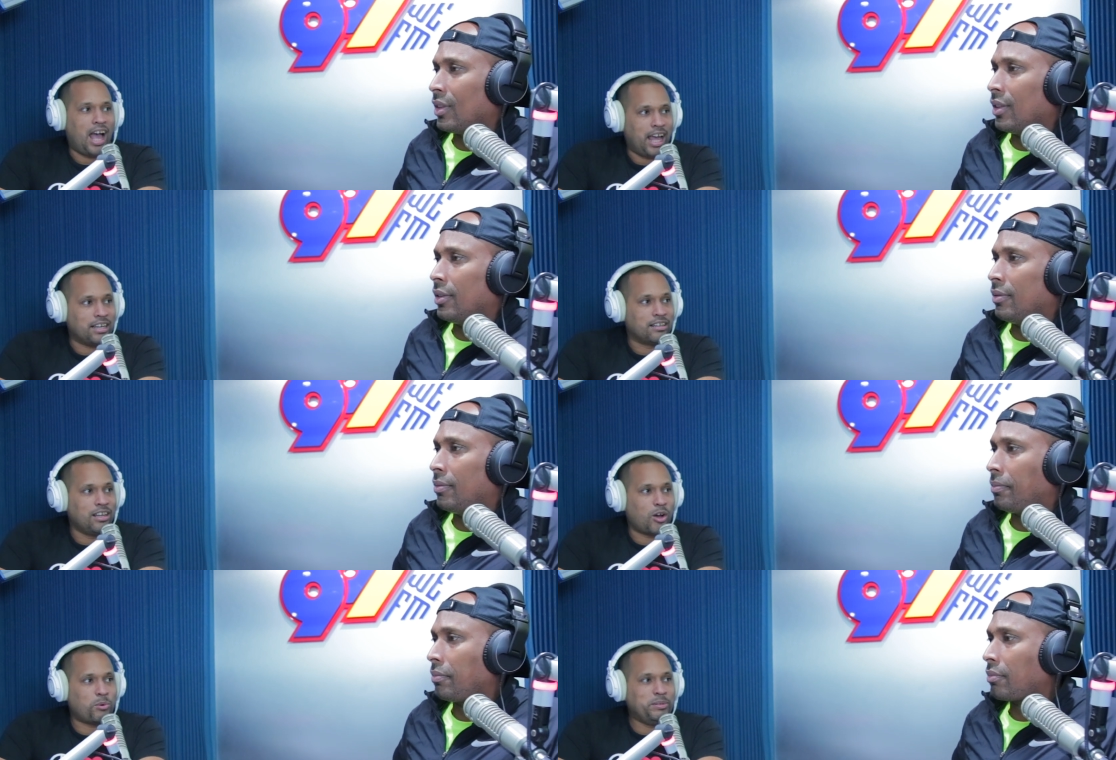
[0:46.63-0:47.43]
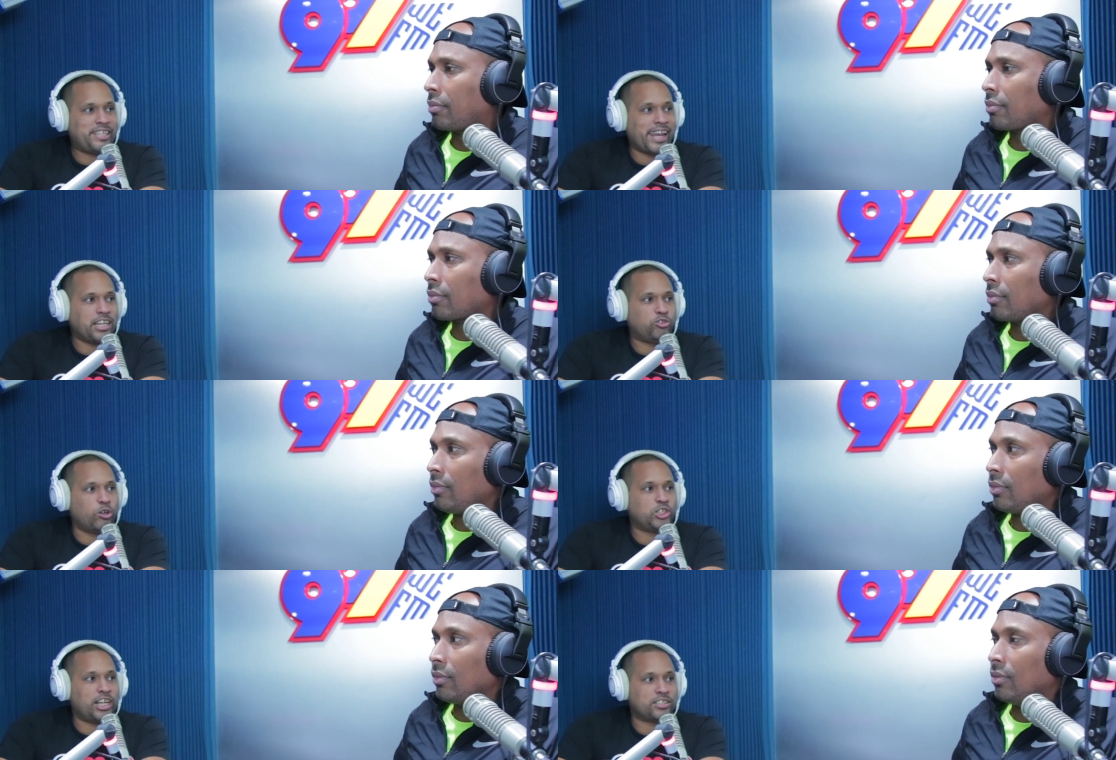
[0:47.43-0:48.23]
Speaker 1: And good luck, you'll be taking the
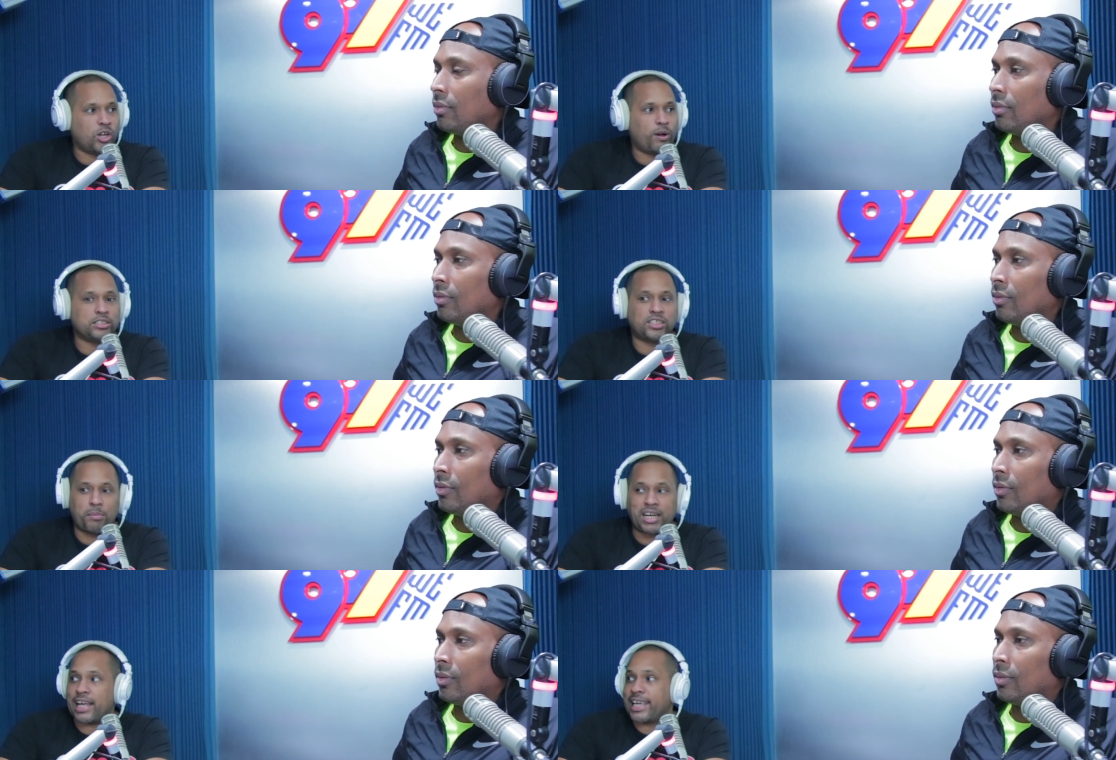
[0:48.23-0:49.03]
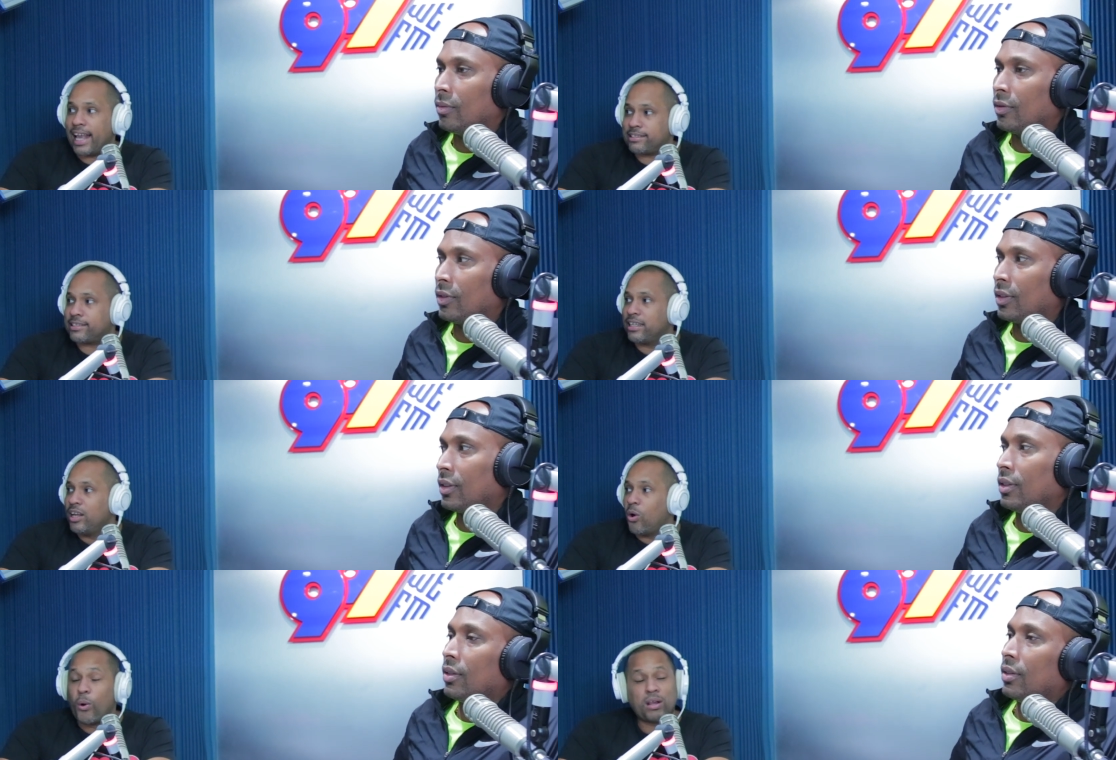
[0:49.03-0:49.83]
draw just now. And somebody and a guest
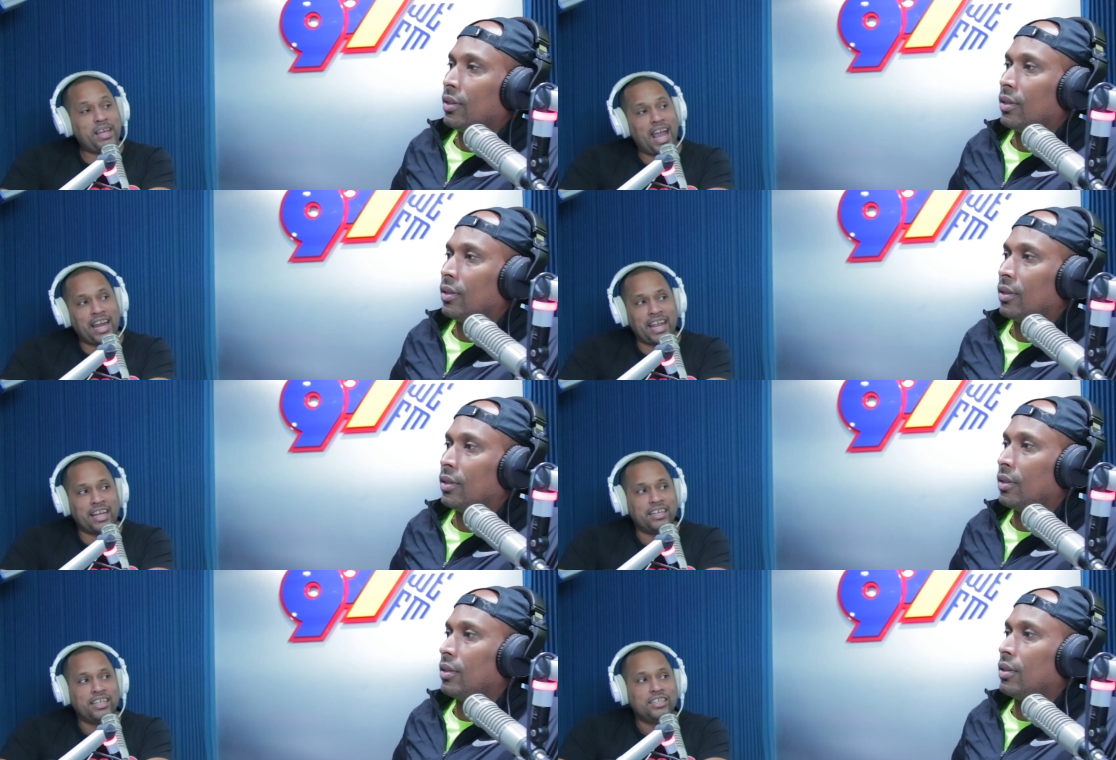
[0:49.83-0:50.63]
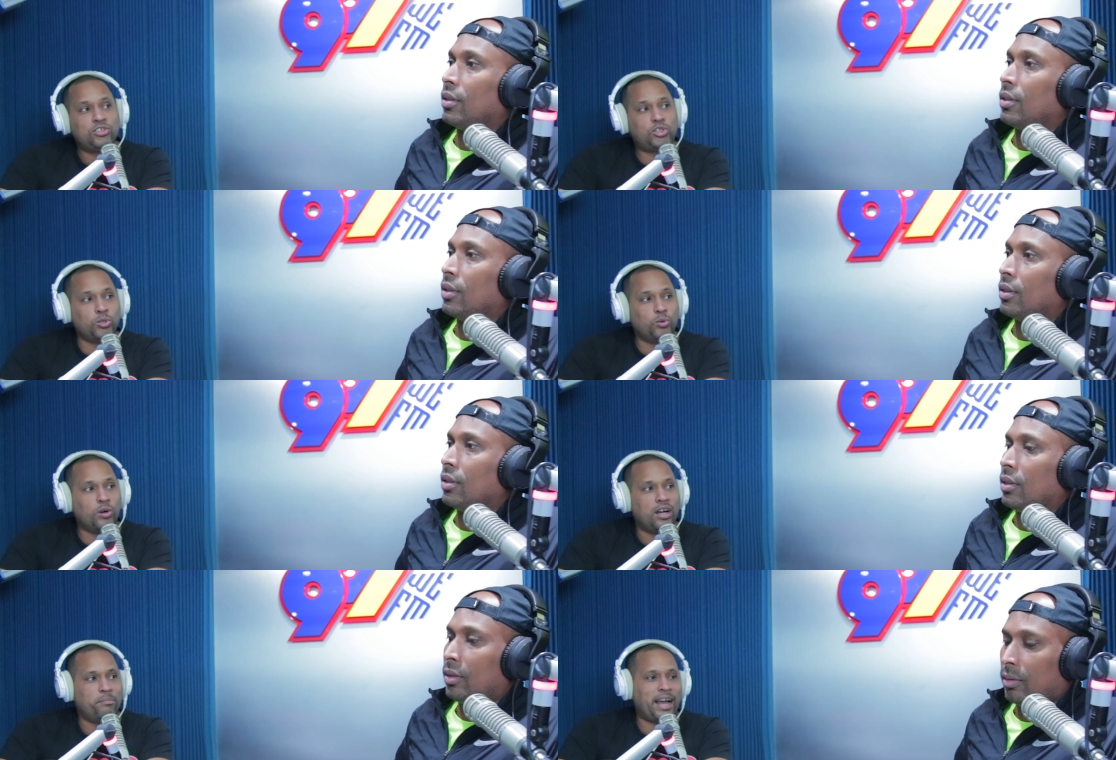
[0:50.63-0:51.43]
will be heading
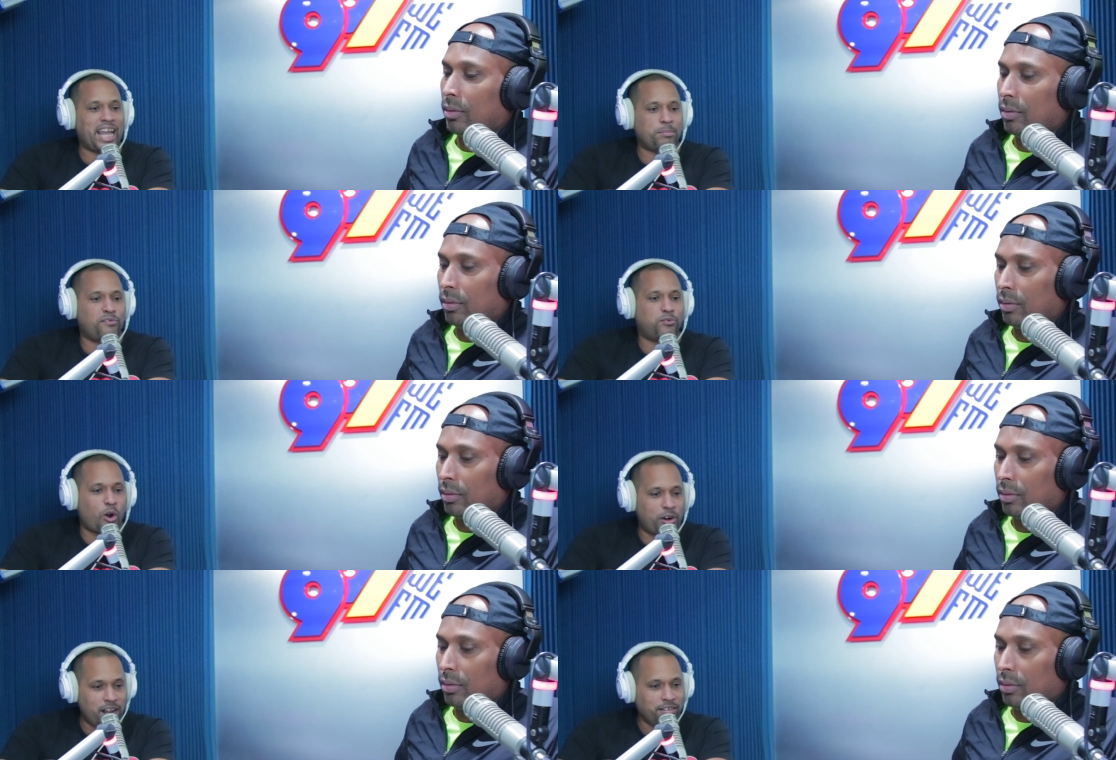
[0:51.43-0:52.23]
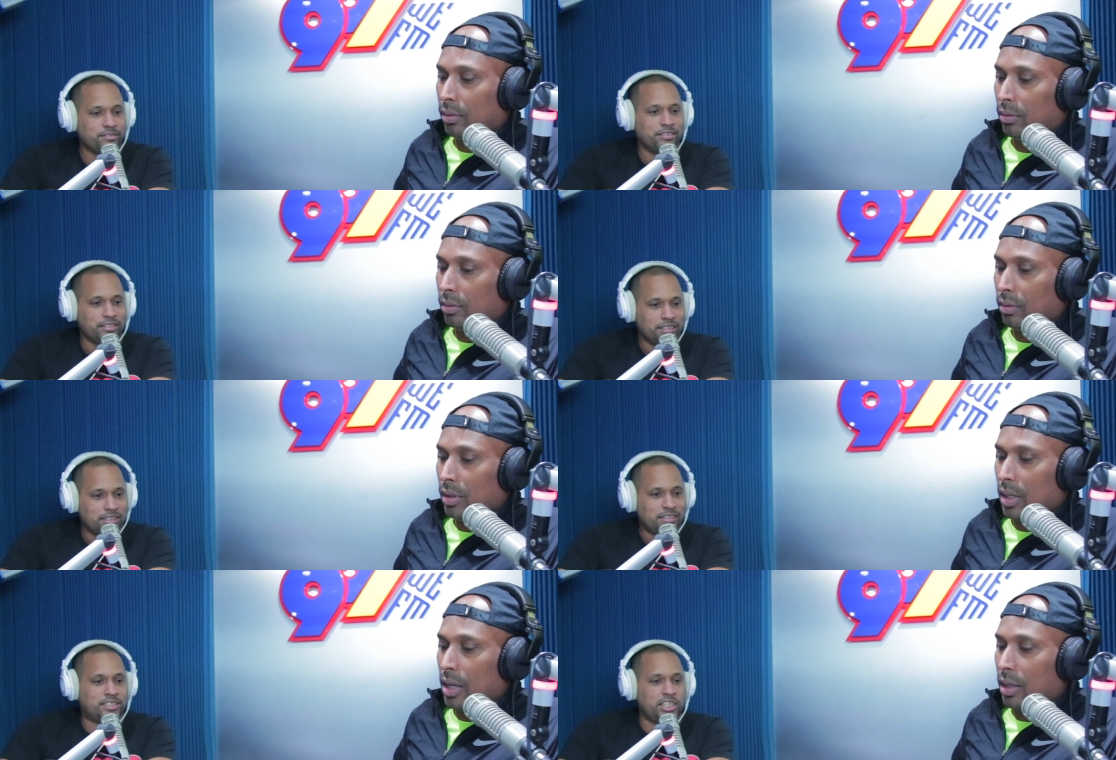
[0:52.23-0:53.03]
to Miami, Florida
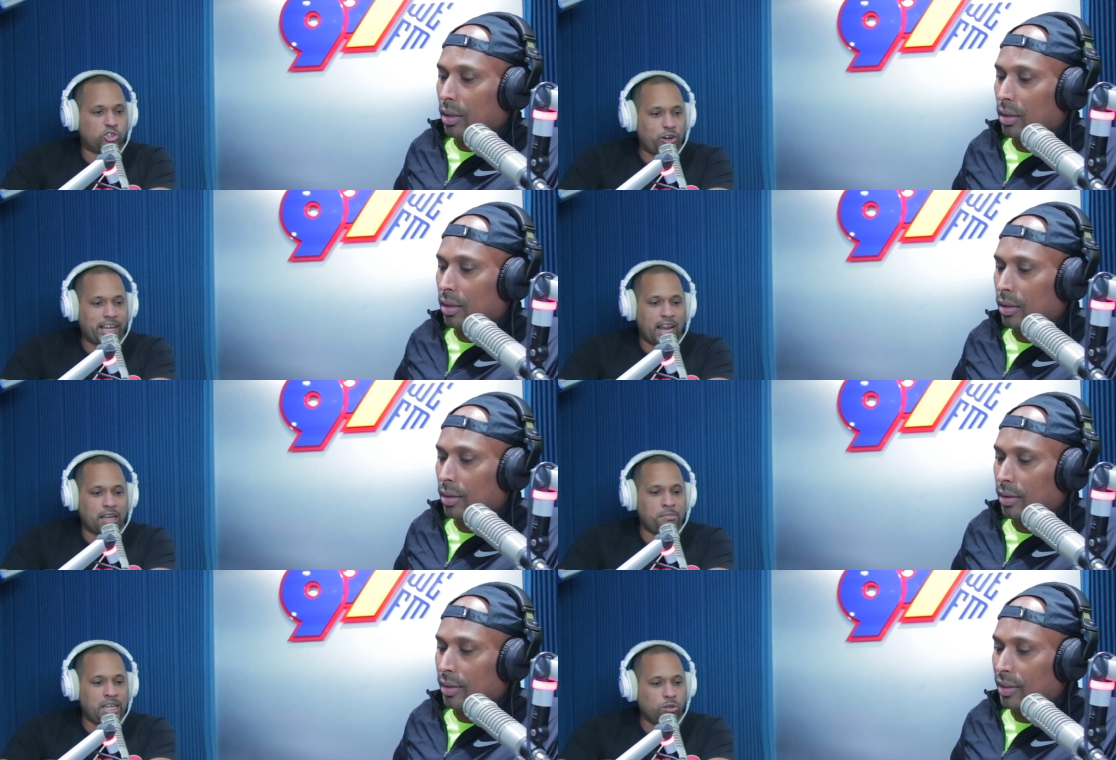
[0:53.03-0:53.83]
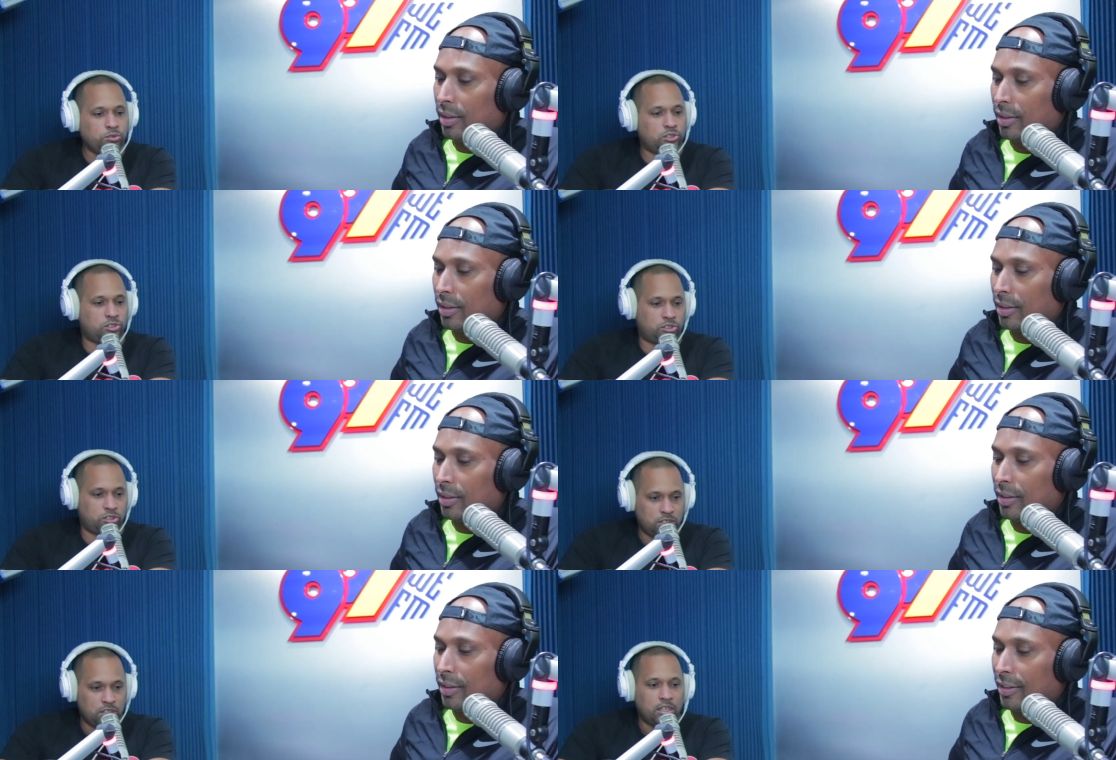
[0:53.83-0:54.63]
to see Drake and
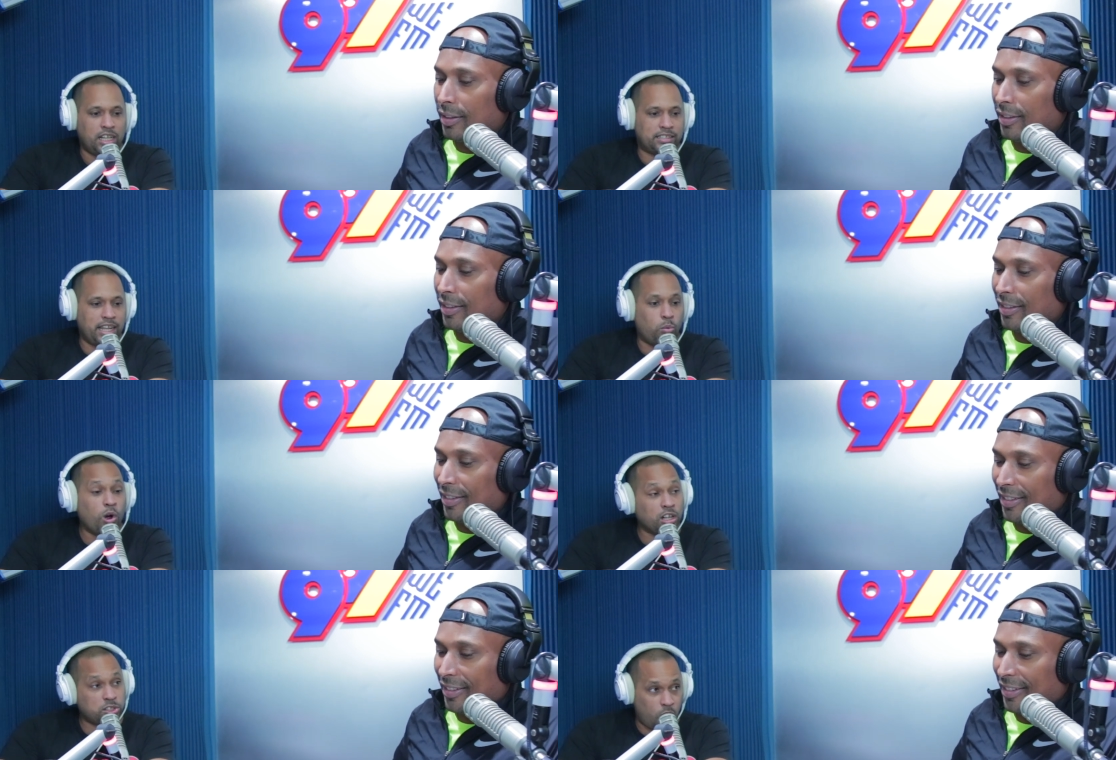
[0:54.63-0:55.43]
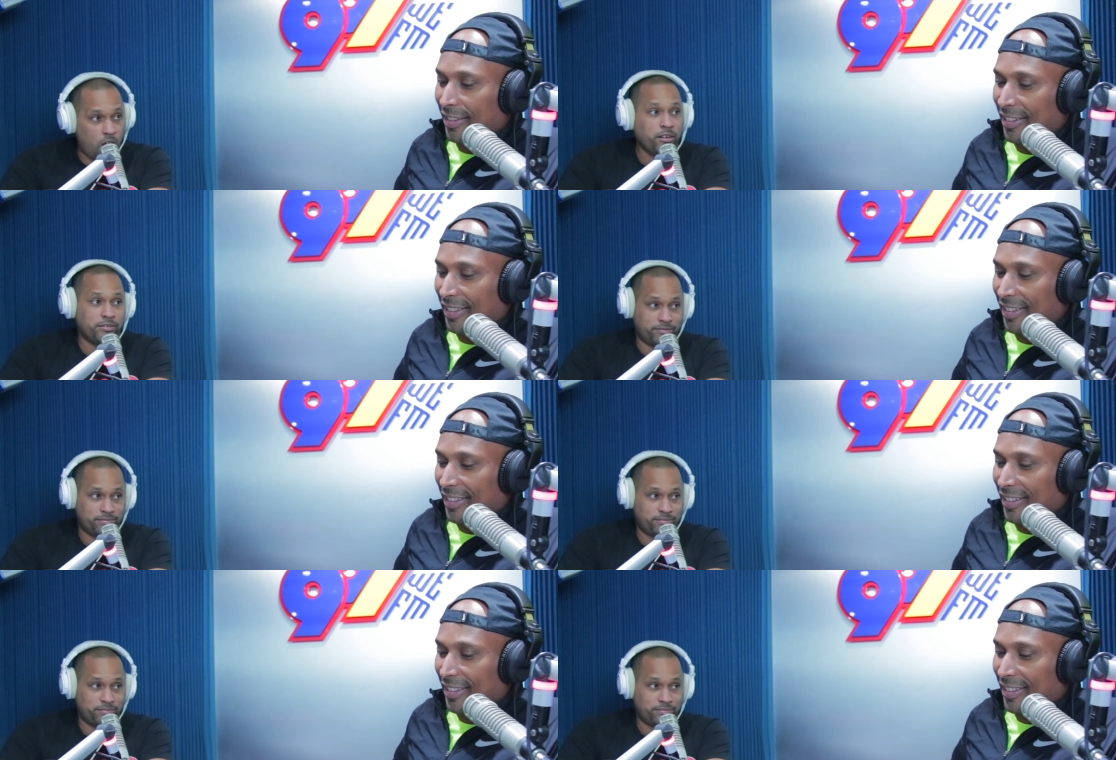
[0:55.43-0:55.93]
Migos. It's their world tour.